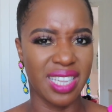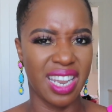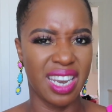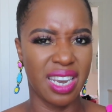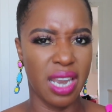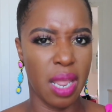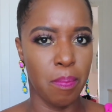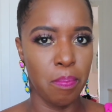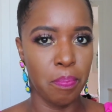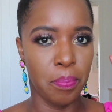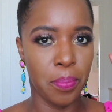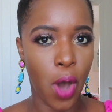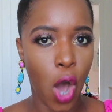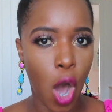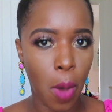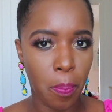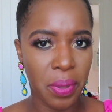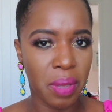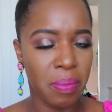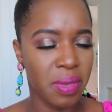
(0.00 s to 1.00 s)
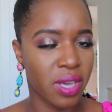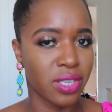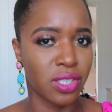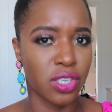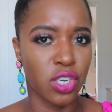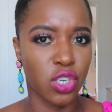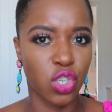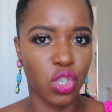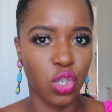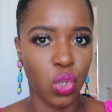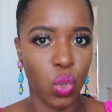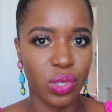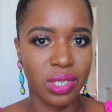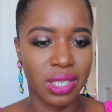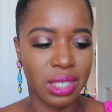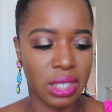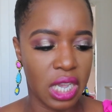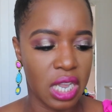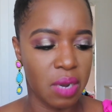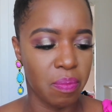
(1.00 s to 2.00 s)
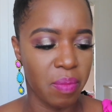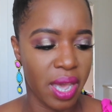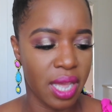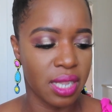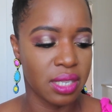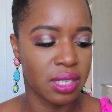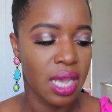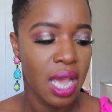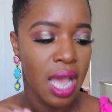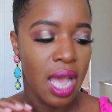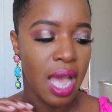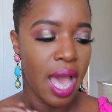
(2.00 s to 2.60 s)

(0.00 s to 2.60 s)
and then popping because they're so statement.